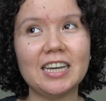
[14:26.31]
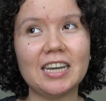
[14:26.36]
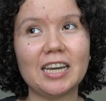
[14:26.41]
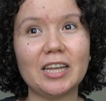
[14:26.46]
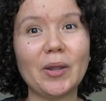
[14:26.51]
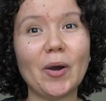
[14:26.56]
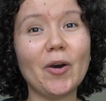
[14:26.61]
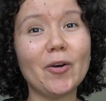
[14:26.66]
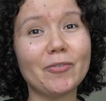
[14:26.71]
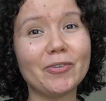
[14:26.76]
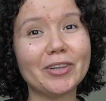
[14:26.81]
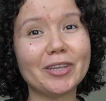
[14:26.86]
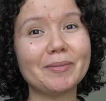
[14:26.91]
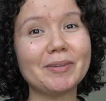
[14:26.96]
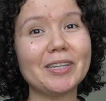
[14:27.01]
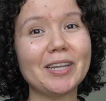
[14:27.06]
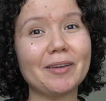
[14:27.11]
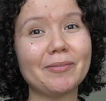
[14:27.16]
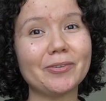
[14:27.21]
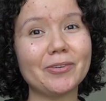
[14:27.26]
and hopefully
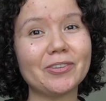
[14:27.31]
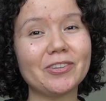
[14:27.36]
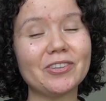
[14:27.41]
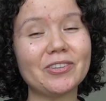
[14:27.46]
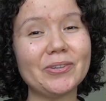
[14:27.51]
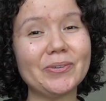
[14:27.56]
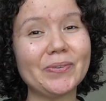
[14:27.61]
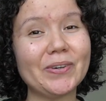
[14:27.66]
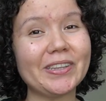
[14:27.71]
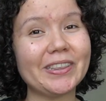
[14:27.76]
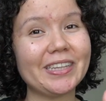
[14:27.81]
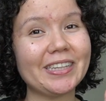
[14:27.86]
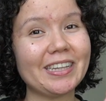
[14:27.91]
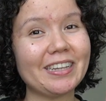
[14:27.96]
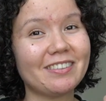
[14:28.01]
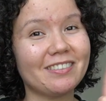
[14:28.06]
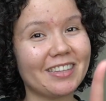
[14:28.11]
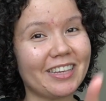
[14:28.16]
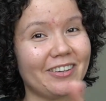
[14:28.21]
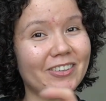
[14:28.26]
being able to do one thing
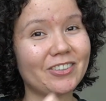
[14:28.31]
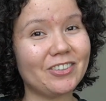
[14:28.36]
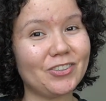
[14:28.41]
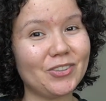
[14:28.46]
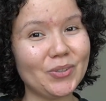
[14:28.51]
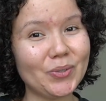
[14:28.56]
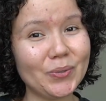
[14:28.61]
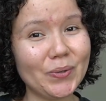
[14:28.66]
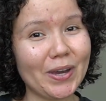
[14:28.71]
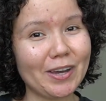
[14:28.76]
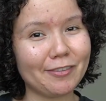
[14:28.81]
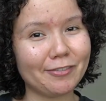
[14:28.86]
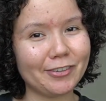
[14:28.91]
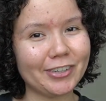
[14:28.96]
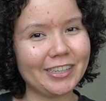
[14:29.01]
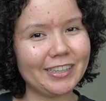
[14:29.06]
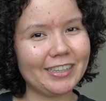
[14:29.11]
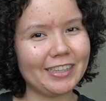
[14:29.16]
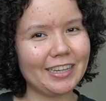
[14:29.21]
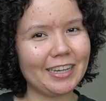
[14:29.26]
that scares you
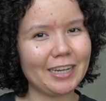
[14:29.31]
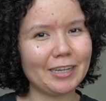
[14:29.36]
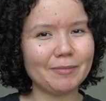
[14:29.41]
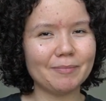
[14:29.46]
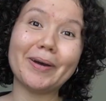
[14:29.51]
every day.